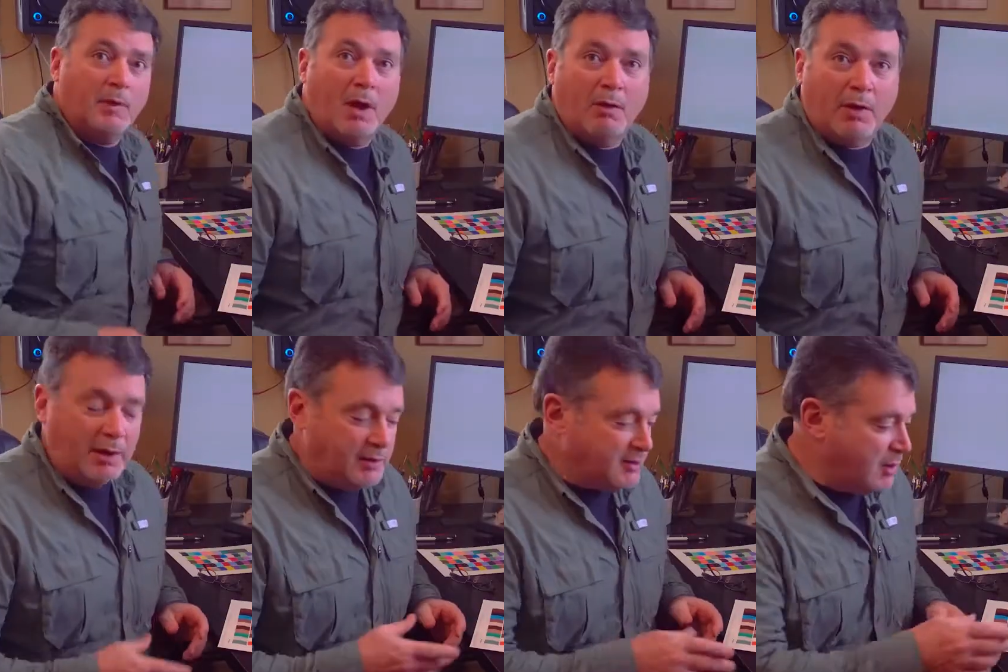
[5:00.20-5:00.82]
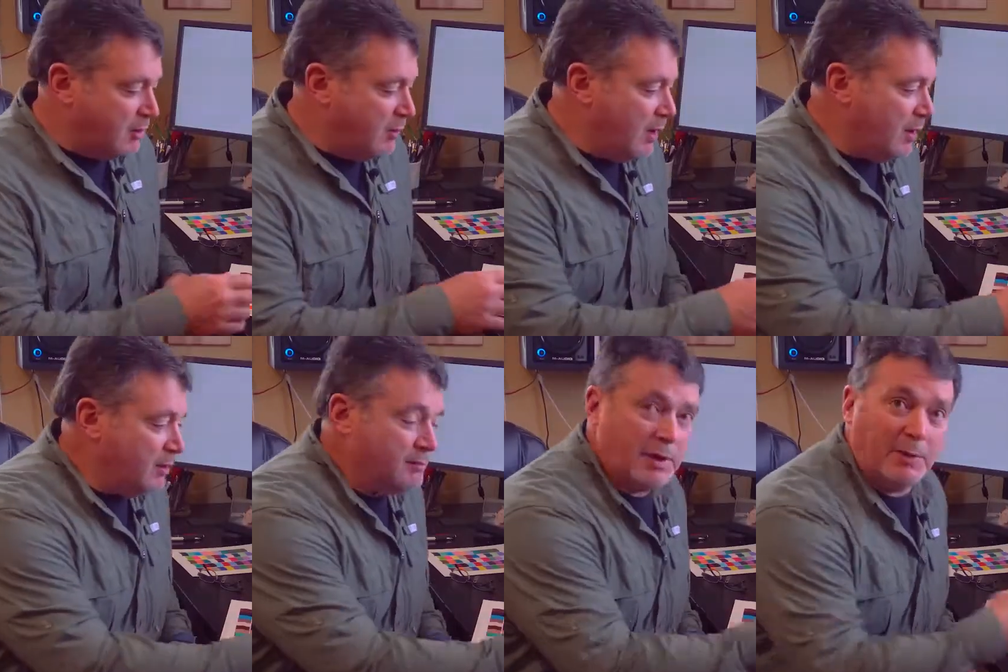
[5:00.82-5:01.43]
All right,
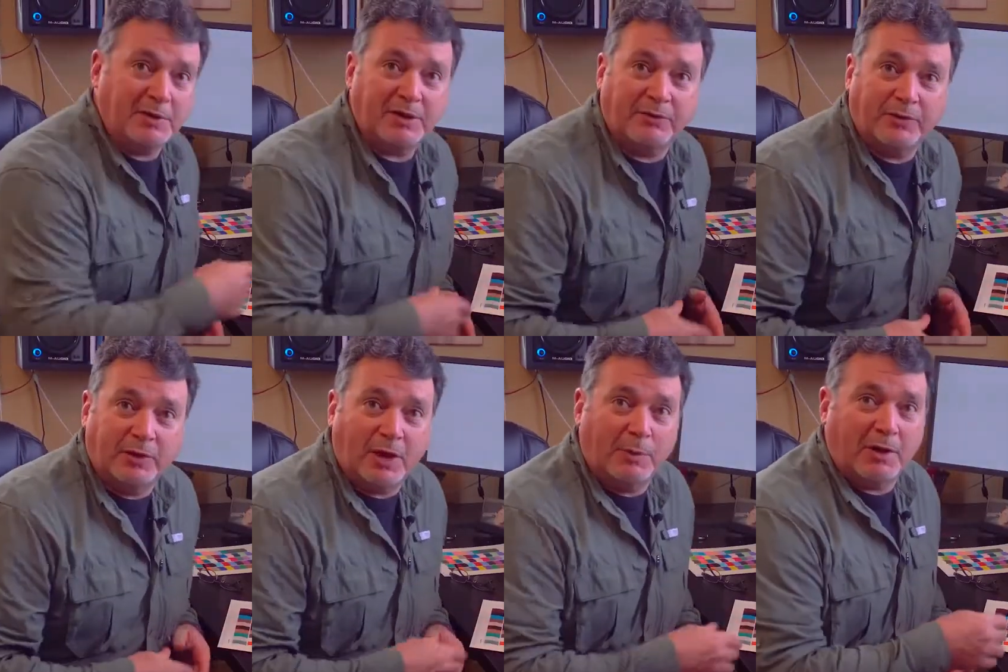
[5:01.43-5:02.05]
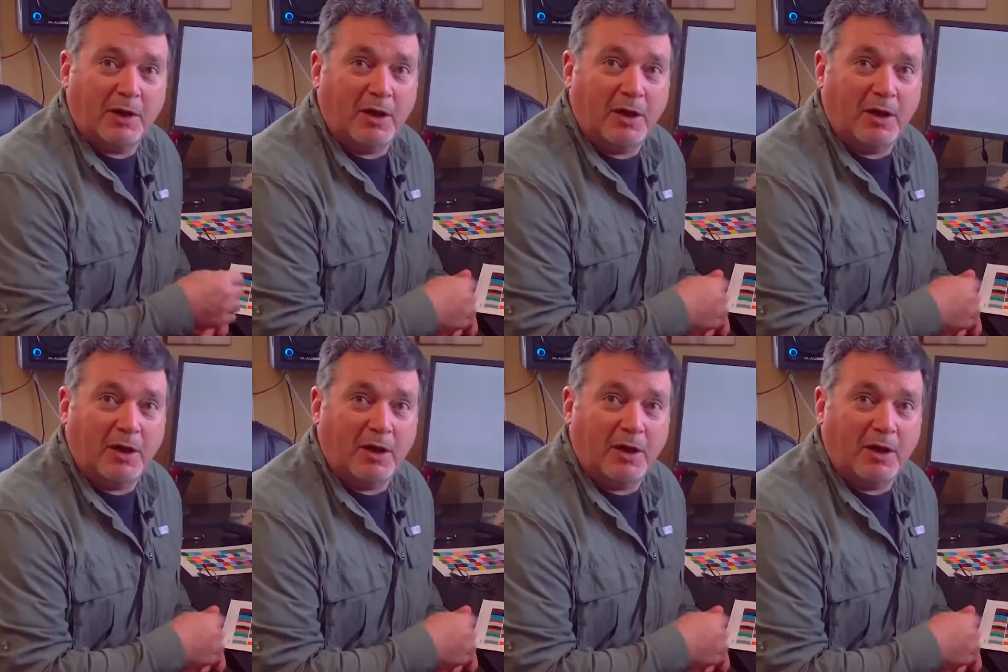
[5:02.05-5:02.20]
so got myself a new cup of